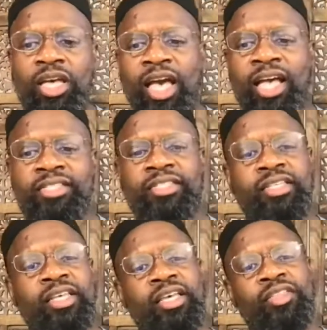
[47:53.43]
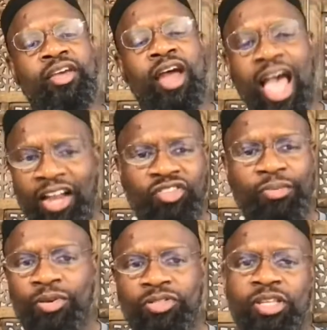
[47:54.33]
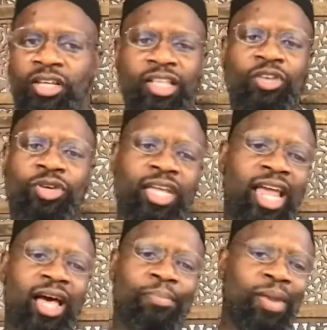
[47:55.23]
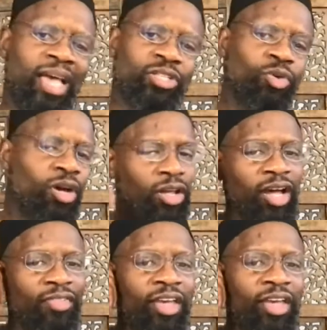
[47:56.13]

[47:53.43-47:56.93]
Hence, there are attributes that you cannot apply to Allah.